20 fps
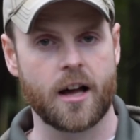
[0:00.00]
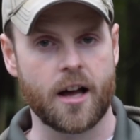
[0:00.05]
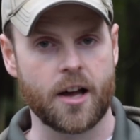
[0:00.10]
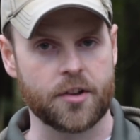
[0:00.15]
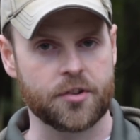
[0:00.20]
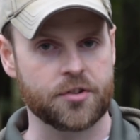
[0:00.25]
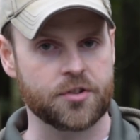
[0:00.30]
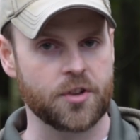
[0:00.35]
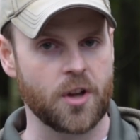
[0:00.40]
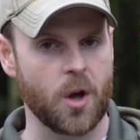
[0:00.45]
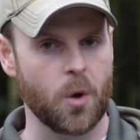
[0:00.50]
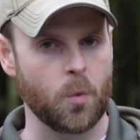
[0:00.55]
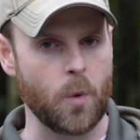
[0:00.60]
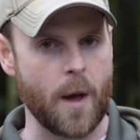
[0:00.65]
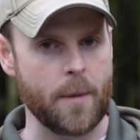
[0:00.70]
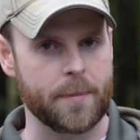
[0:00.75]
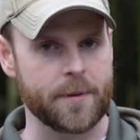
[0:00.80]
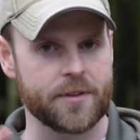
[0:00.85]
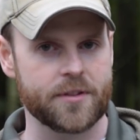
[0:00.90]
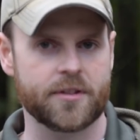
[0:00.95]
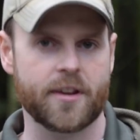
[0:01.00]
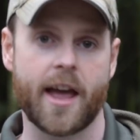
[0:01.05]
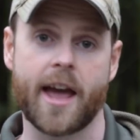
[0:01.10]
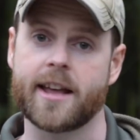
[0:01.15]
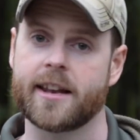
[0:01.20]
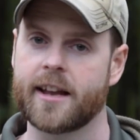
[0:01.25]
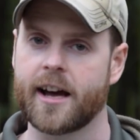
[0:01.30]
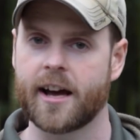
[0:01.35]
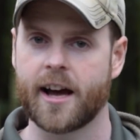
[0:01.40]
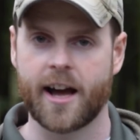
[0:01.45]
assault weapons
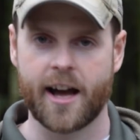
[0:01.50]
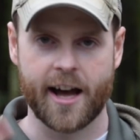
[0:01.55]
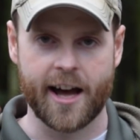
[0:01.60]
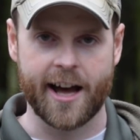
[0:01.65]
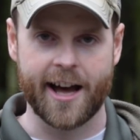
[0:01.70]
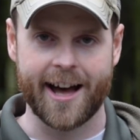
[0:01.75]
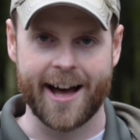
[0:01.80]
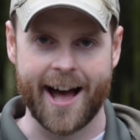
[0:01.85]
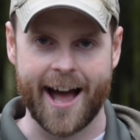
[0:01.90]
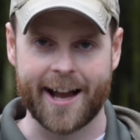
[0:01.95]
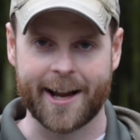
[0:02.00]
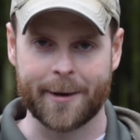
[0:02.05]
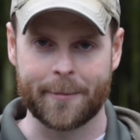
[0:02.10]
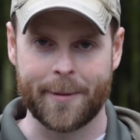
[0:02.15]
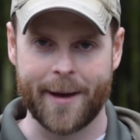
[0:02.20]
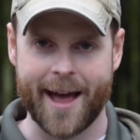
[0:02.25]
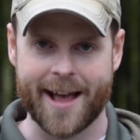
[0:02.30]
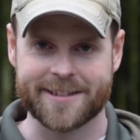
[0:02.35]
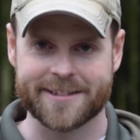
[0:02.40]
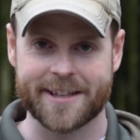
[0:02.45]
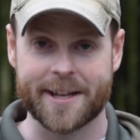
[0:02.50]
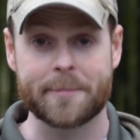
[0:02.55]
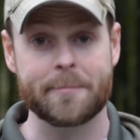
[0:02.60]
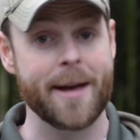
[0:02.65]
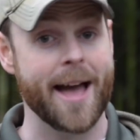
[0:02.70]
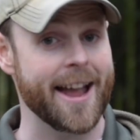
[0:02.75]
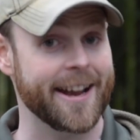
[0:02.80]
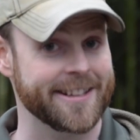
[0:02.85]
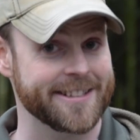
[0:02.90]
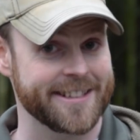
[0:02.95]
and high capacity
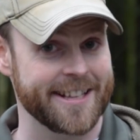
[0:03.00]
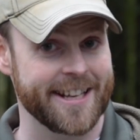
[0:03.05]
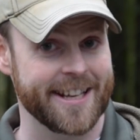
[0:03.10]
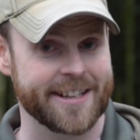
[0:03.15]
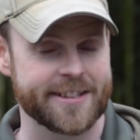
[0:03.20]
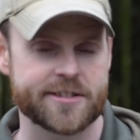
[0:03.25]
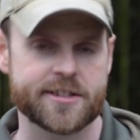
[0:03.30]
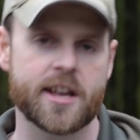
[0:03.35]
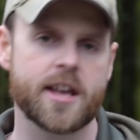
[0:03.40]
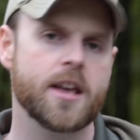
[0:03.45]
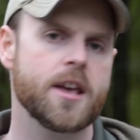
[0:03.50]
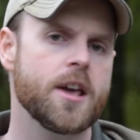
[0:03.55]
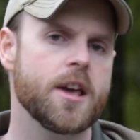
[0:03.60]
magazines,